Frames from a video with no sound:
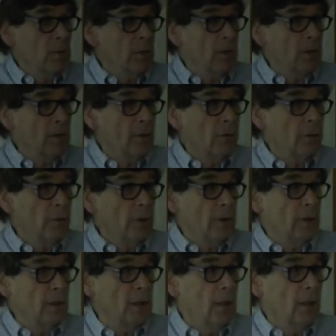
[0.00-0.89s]

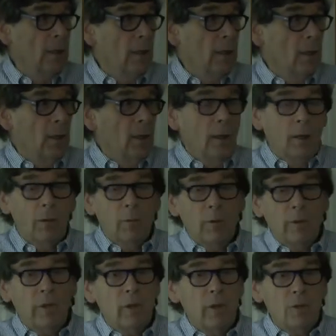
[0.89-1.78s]
methylphenidate?
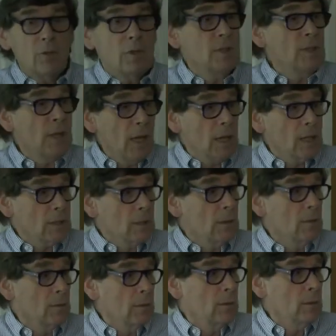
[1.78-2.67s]
Well, the answer is
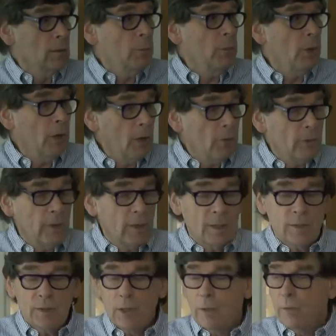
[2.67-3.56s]
yes
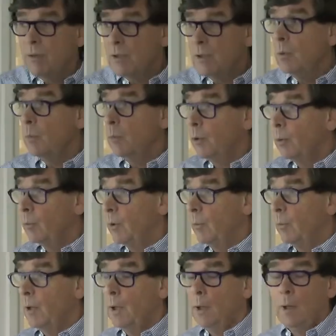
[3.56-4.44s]
perfectly safe. There isn't a
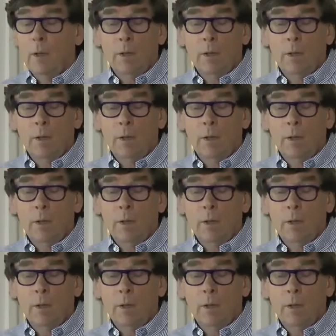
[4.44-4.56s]
problem.